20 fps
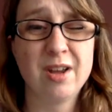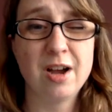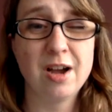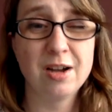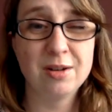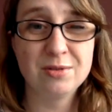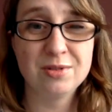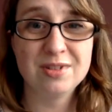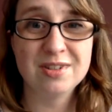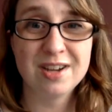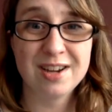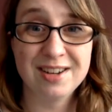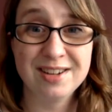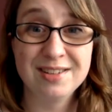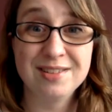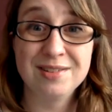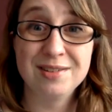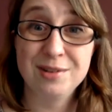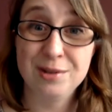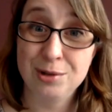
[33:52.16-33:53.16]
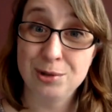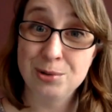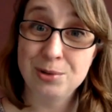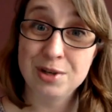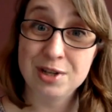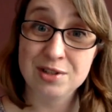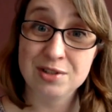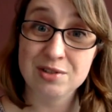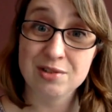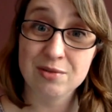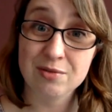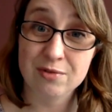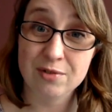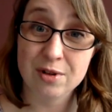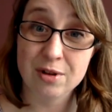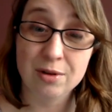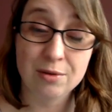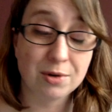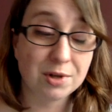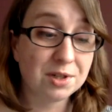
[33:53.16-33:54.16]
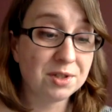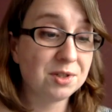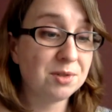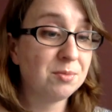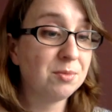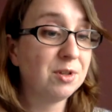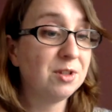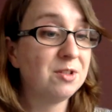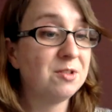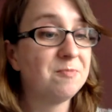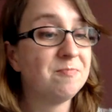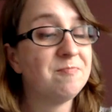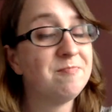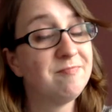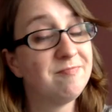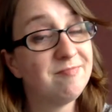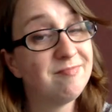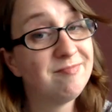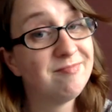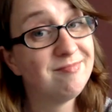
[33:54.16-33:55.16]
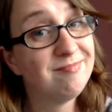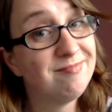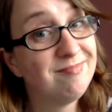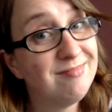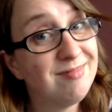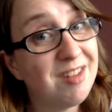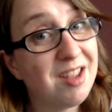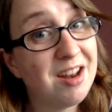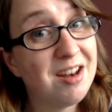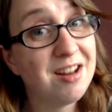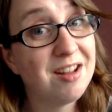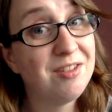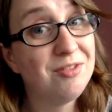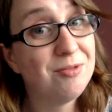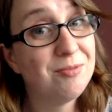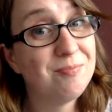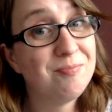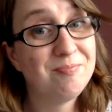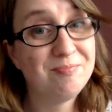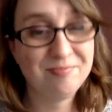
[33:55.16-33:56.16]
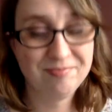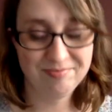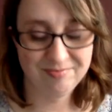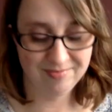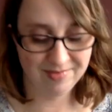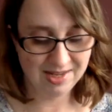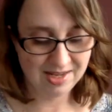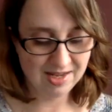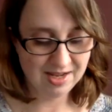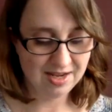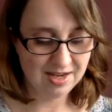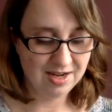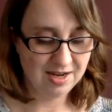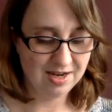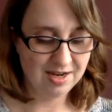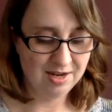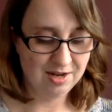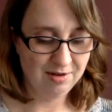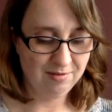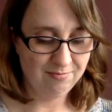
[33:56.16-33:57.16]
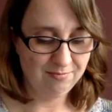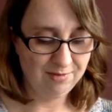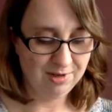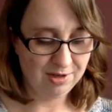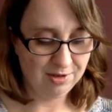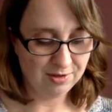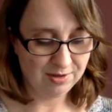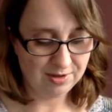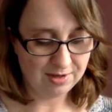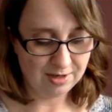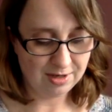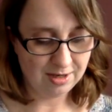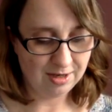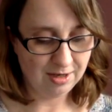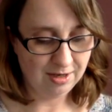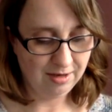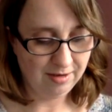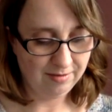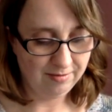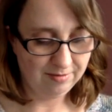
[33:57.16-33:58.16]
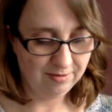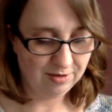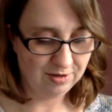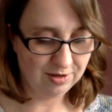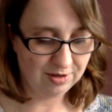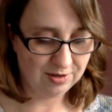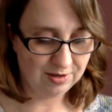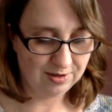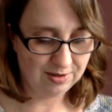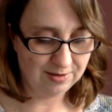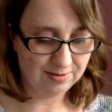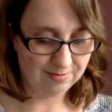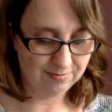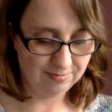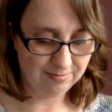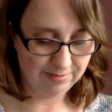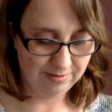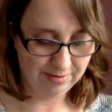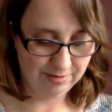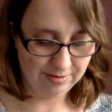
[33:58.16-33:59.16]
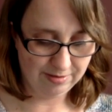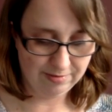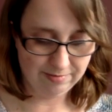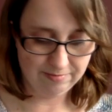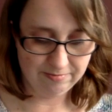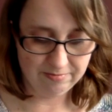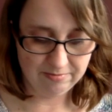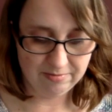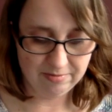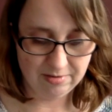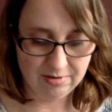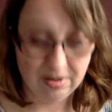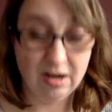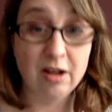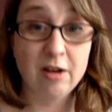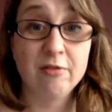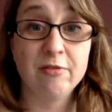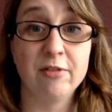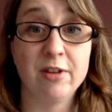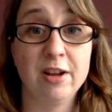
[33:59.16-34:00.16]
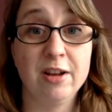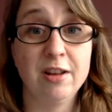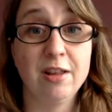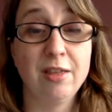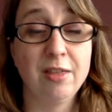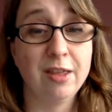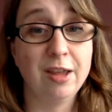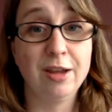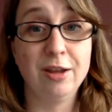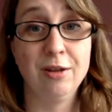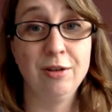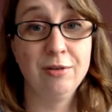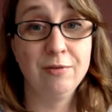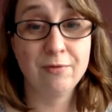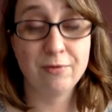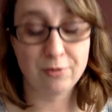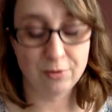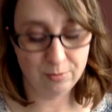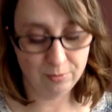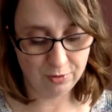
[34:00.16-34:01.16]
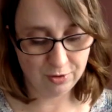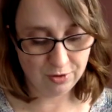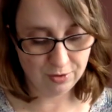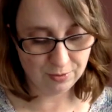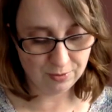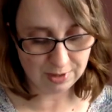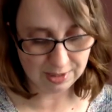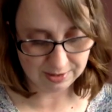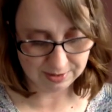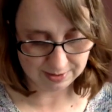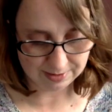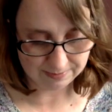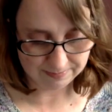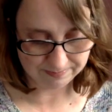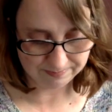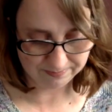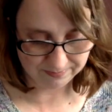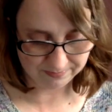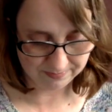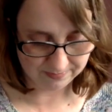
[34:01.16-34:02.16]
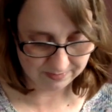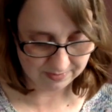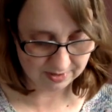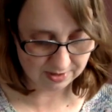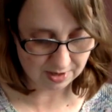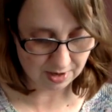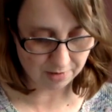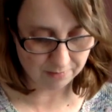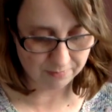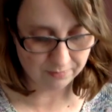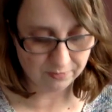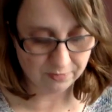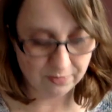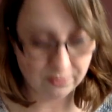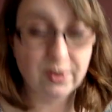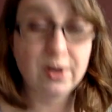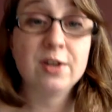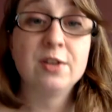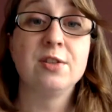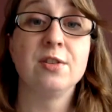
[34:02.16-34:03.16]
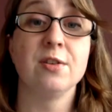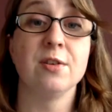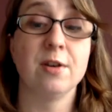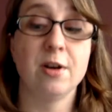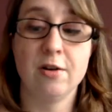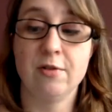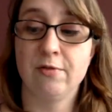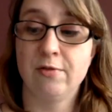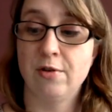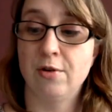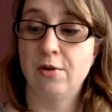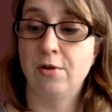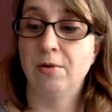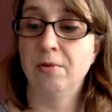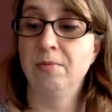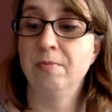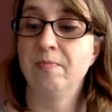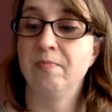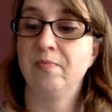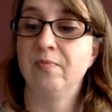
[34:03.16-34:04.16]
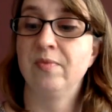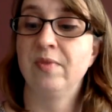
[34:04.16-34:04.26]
outside US followers, but they did. Because I just love anything from the US. So, first of all,